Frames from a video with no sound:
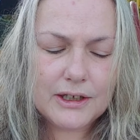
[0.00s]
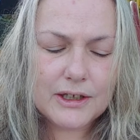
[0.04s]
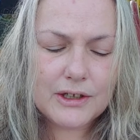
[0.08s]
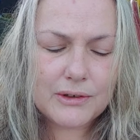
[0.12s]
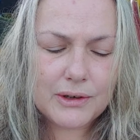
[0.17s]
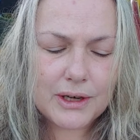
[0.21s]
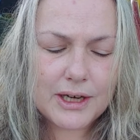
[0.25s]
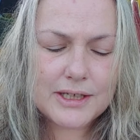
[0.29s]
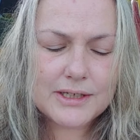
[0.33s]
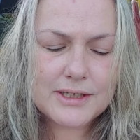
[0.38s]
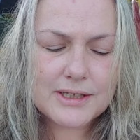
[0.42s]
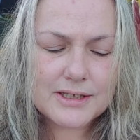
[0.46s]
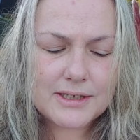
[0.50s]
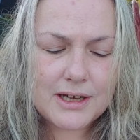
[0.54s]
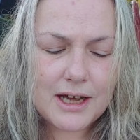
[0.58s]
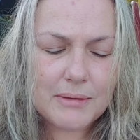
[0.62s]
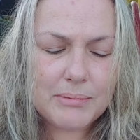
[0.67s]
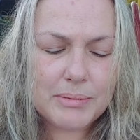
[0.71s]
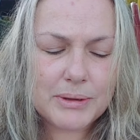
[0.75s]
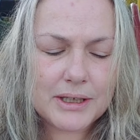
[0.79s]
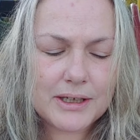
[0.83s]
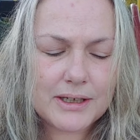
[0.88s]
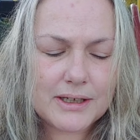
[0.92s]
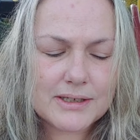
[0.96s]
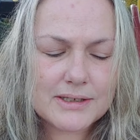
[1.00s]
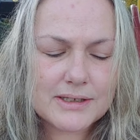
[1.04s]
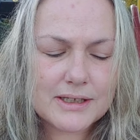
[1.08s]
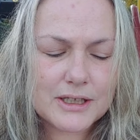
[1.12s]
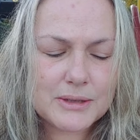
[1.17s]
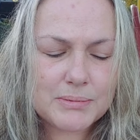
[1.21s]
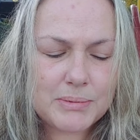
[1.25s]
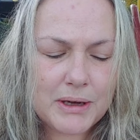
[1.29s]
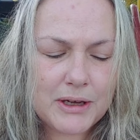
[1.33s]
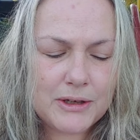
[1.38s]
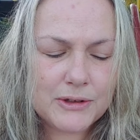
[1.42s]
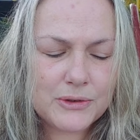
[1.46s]
Christ, is helping us.
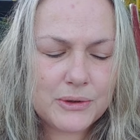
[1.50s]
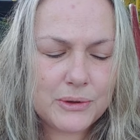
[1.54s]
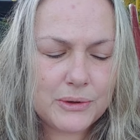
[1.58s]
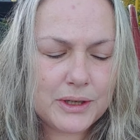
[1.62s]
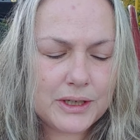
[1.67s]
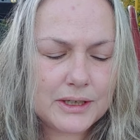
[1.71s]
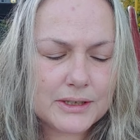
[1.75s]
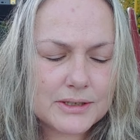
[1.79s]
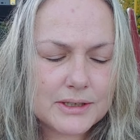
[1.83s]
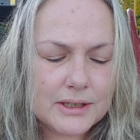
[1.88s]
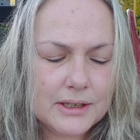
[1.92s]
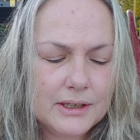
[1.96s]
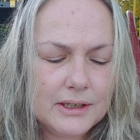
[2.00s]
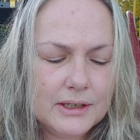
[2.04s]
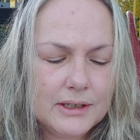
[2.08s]
As Paul told us,